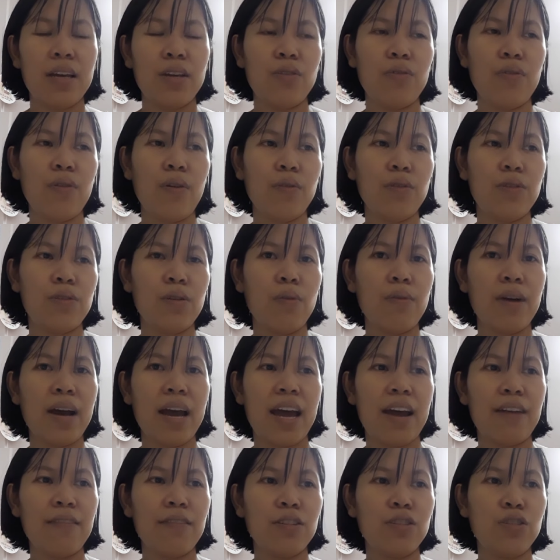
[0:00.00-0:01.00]
You don't
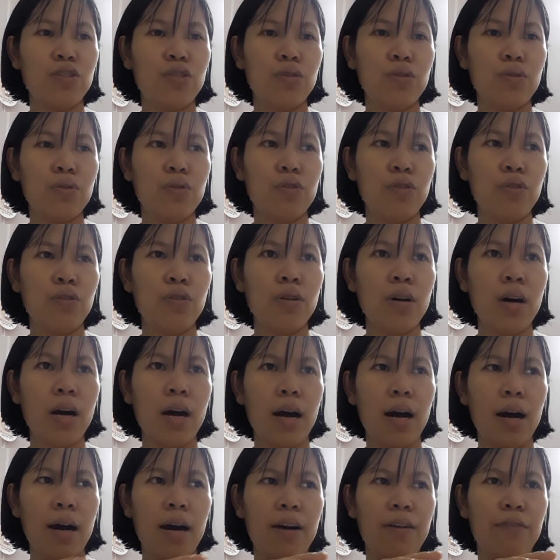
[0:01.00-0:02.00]
have to,
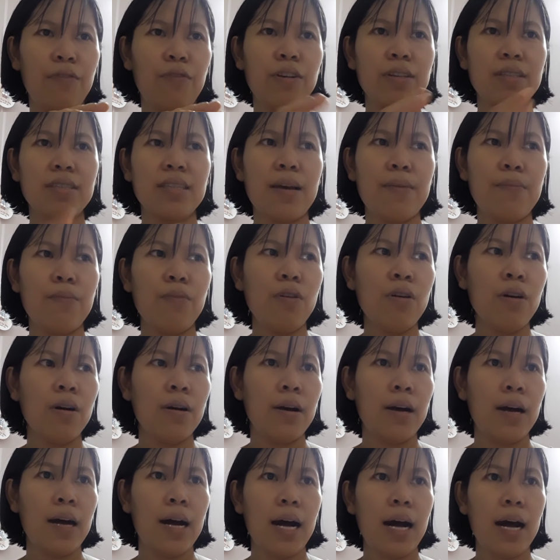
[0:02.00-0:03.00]
for example,
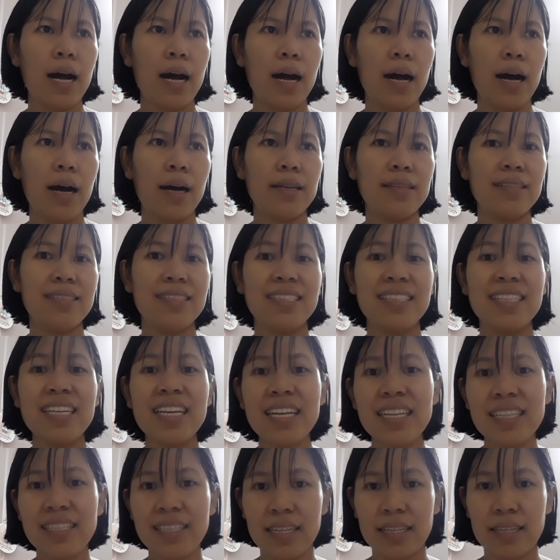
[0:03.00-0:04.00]

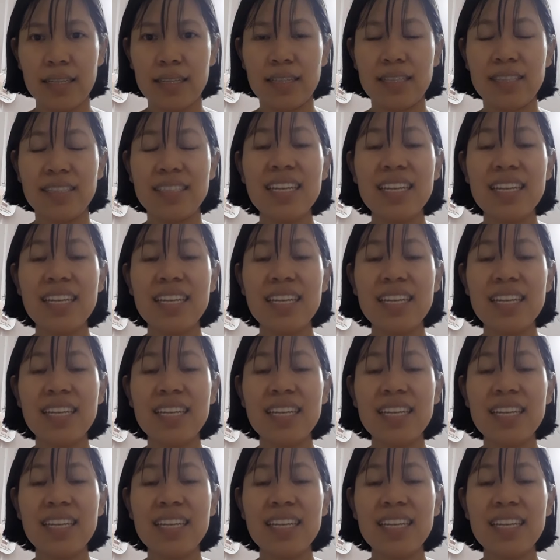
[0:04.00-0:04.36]
seasoned